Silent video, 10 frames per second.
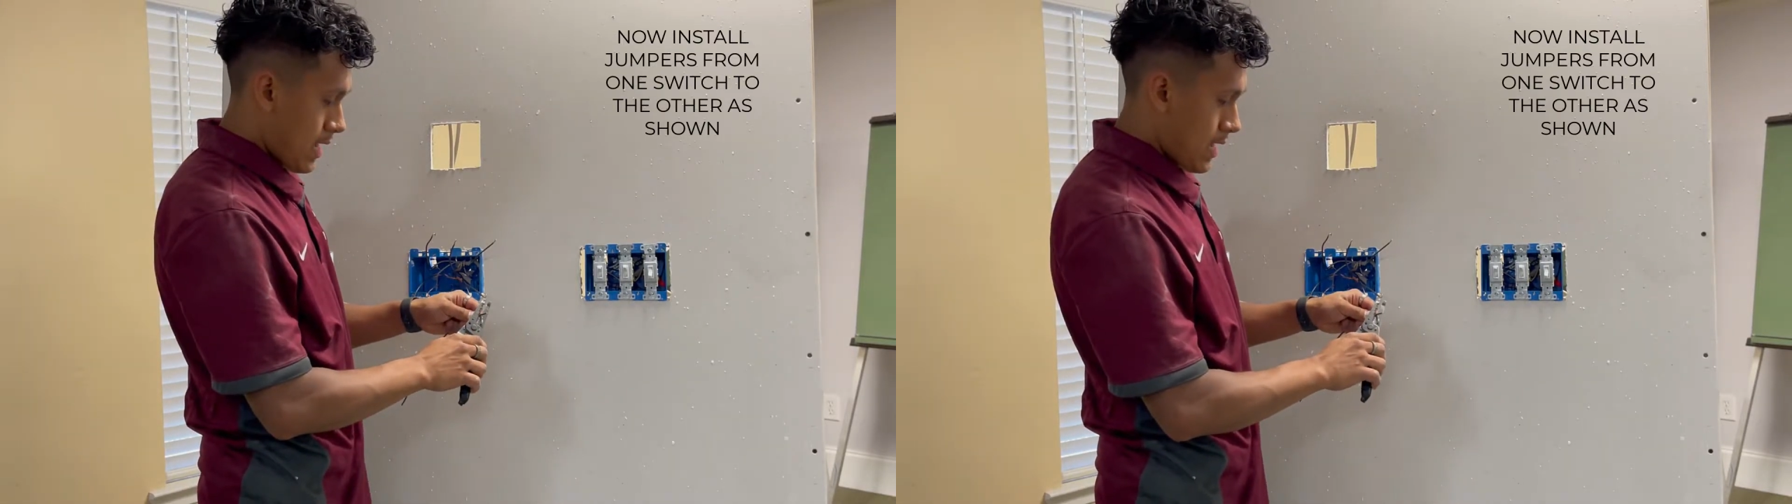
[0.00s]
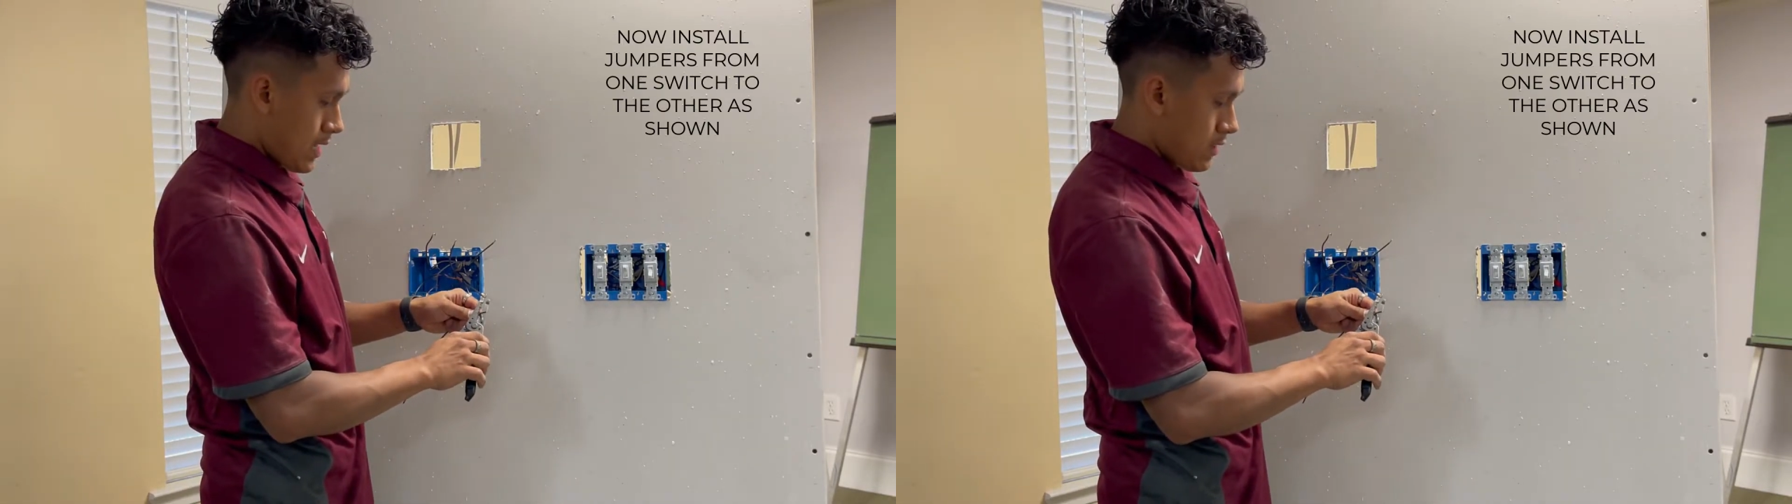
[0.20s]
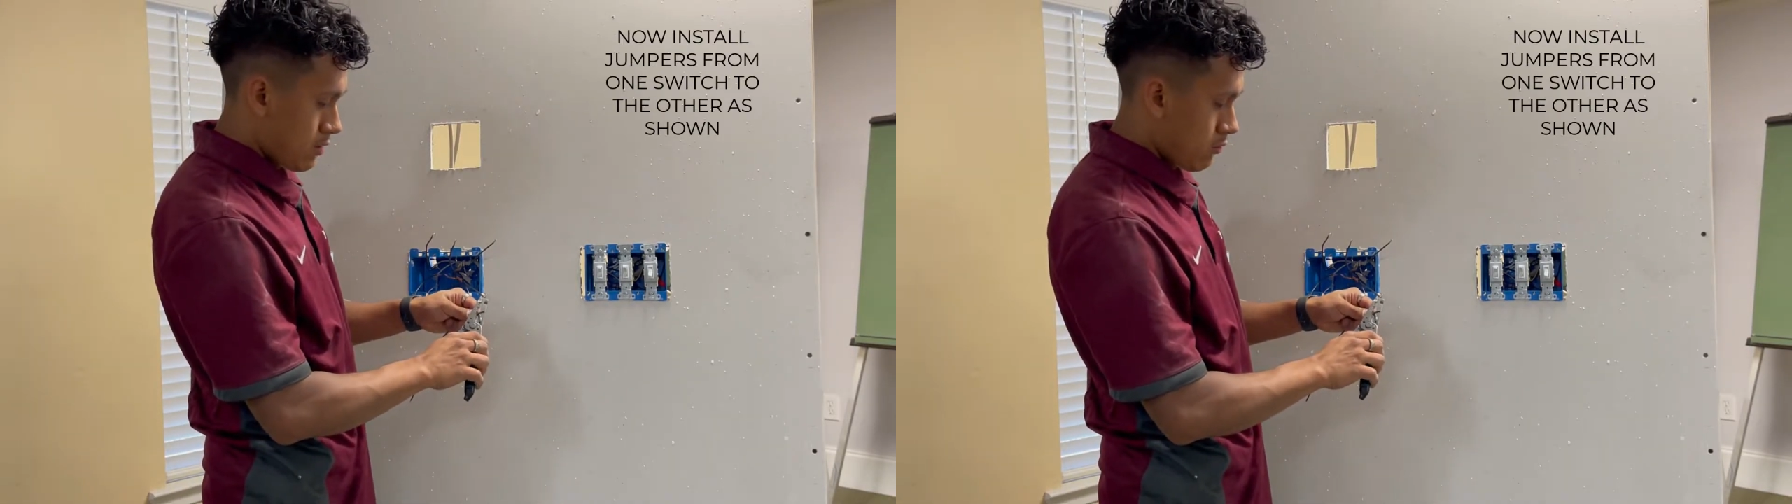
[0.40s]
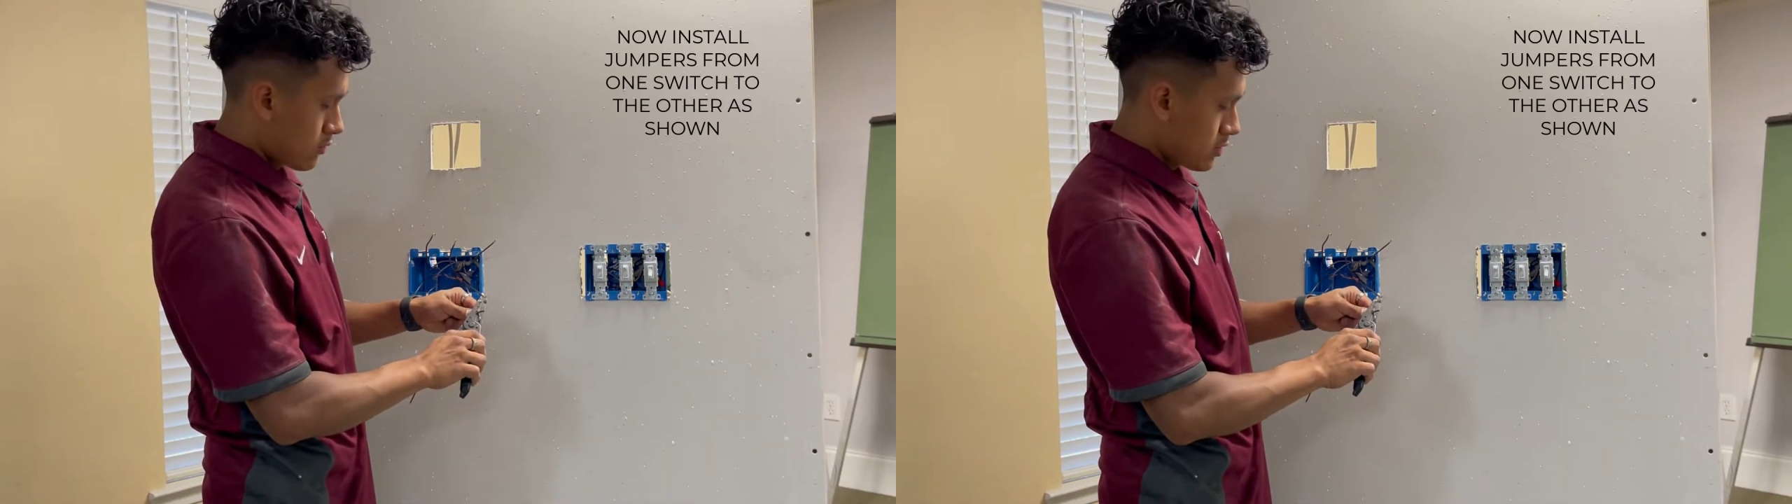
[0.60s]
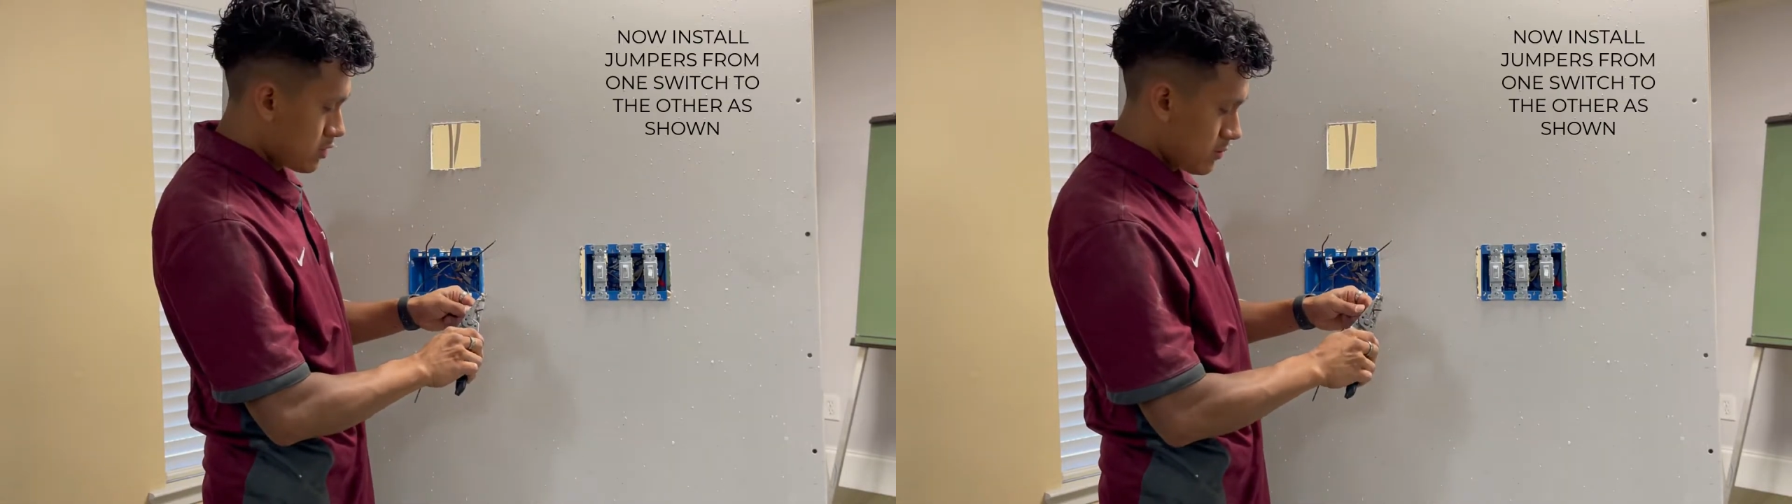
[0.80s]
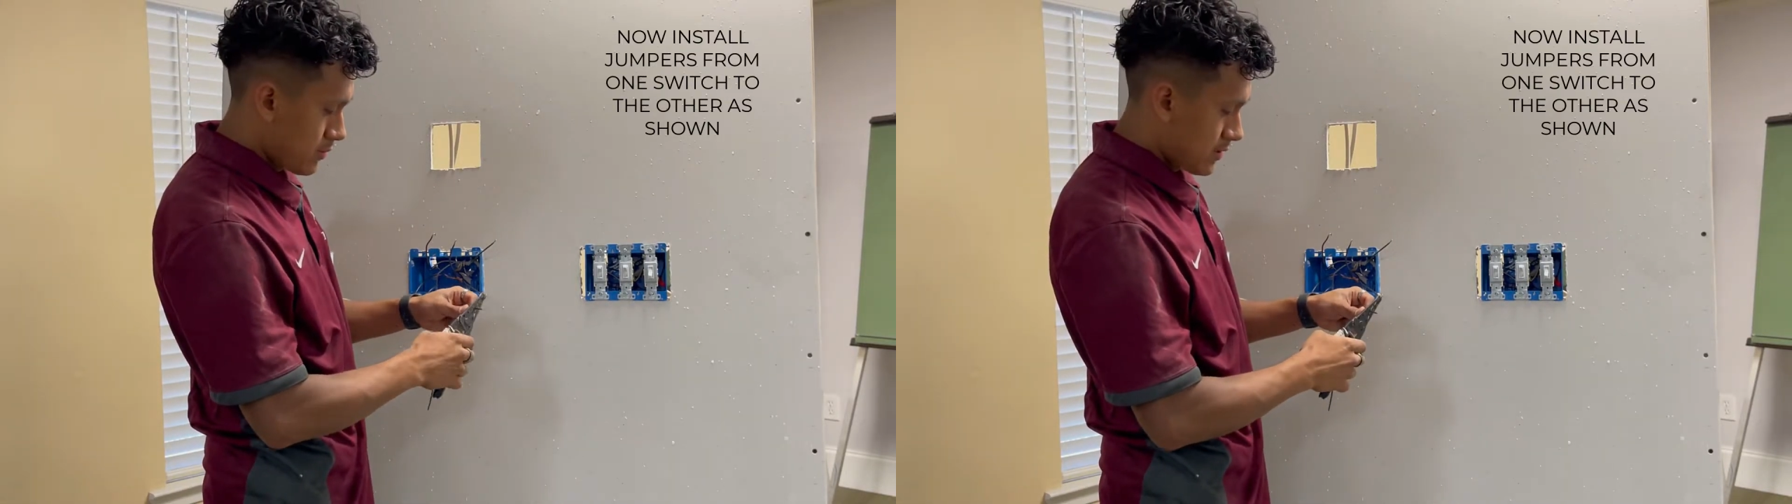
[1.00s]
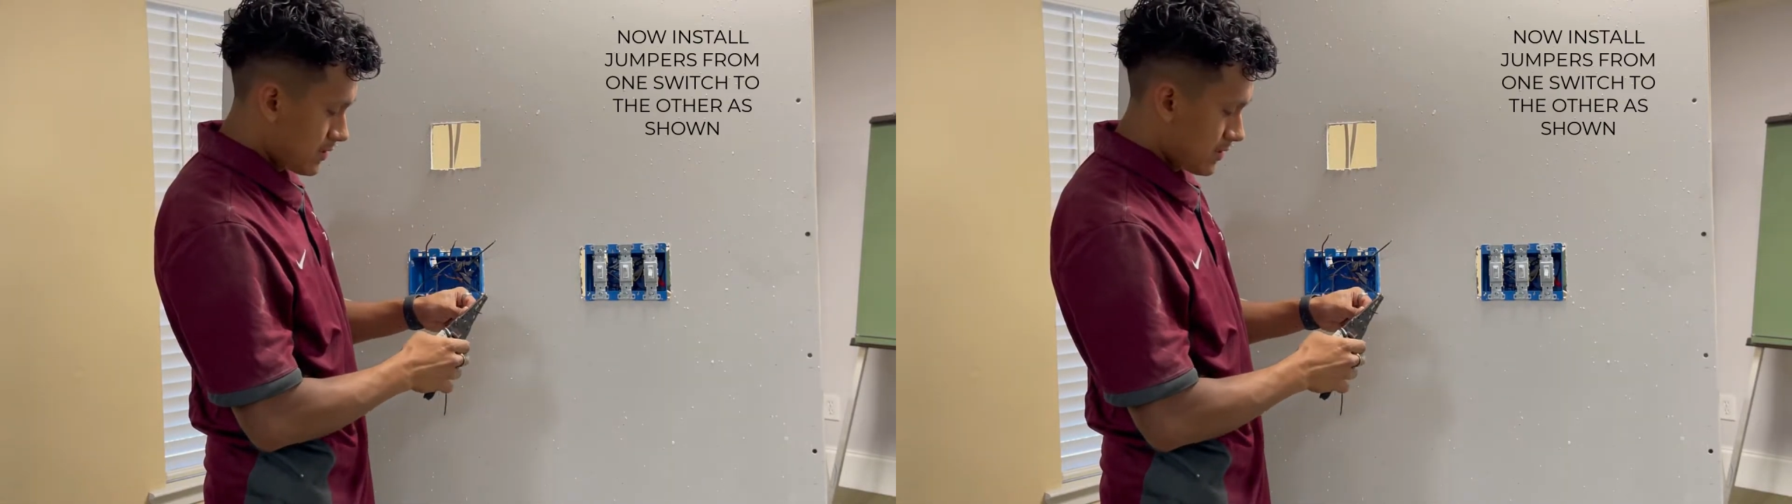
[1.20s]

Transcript: and you want to strip it the